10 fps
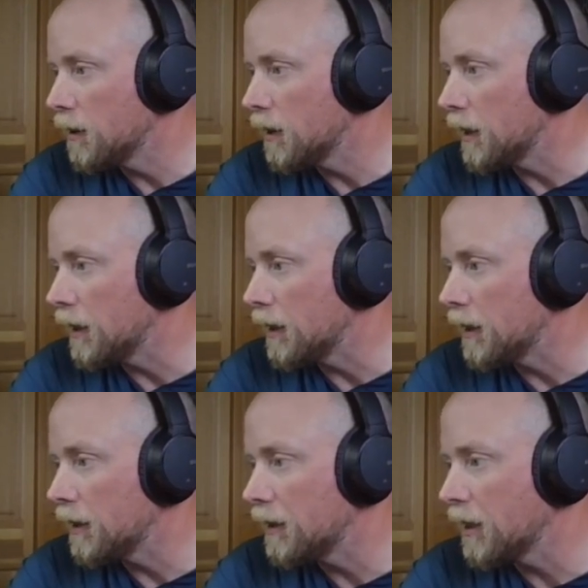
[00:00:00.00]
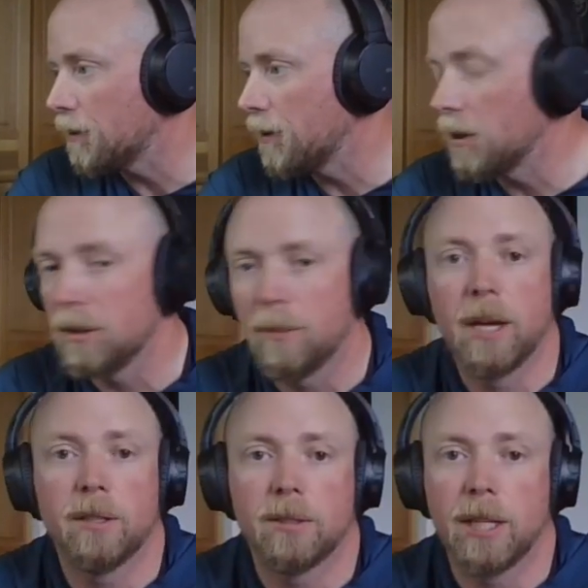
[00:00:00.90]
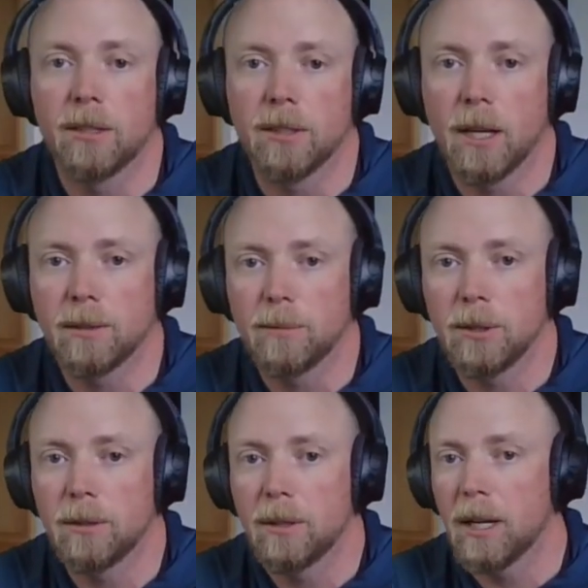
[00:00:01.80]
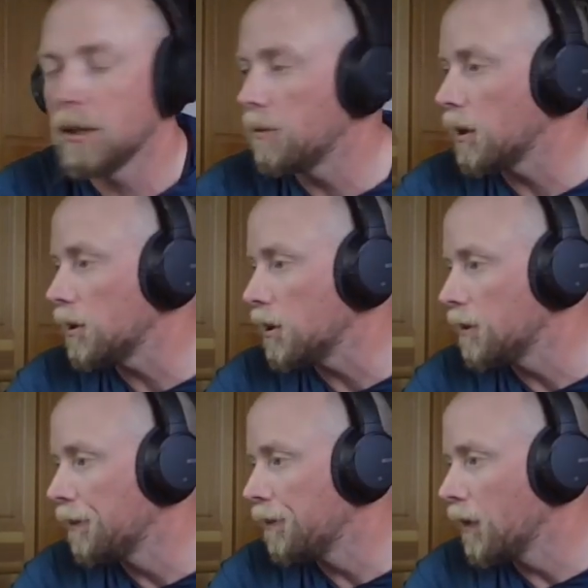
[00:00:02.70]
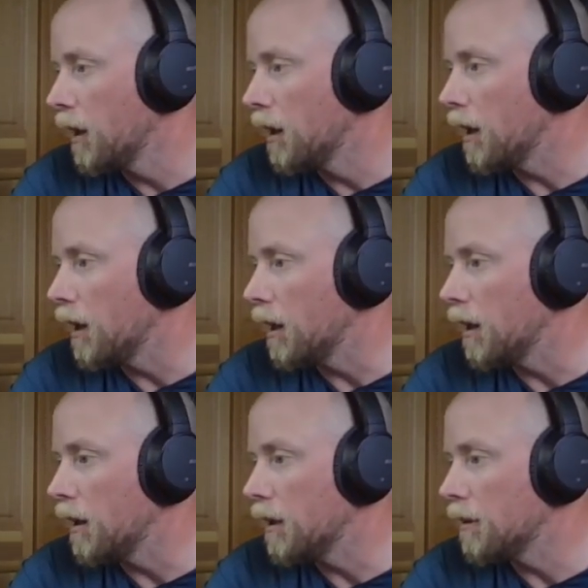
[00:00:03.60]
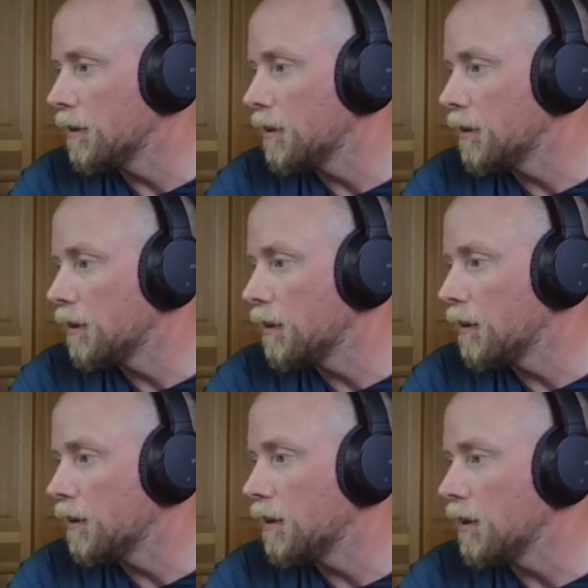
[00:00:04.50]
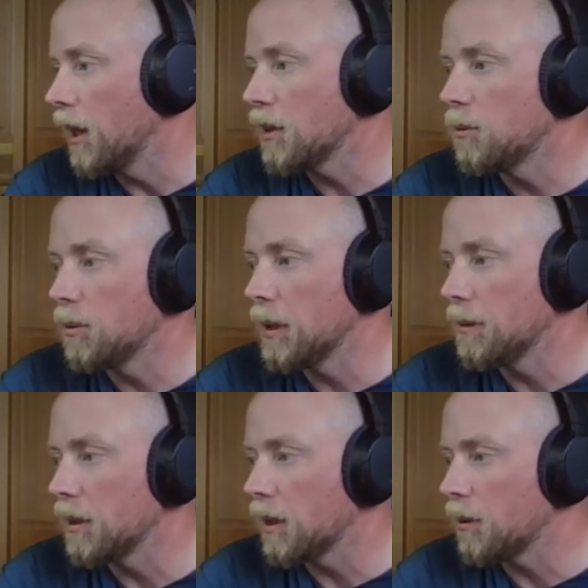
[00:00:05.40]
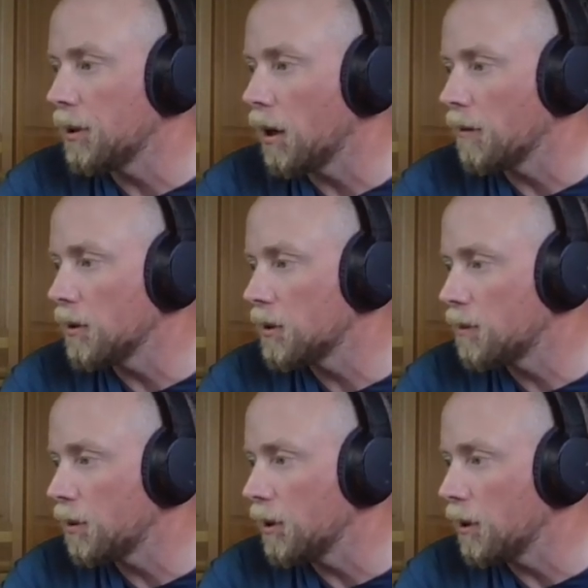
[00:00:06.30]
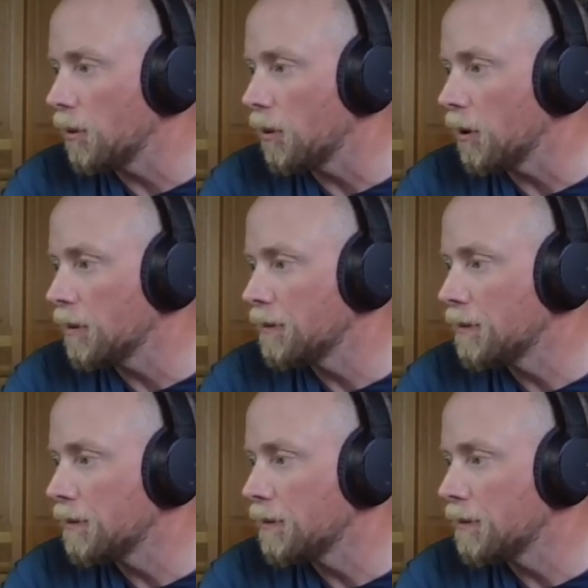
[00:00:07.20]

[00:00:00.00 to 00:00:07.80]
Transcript: Uh, thanks for following you. Man, your channel's awesome, dude. I love watching you. Uh, yes, we'll be able to get three harvests per year or more.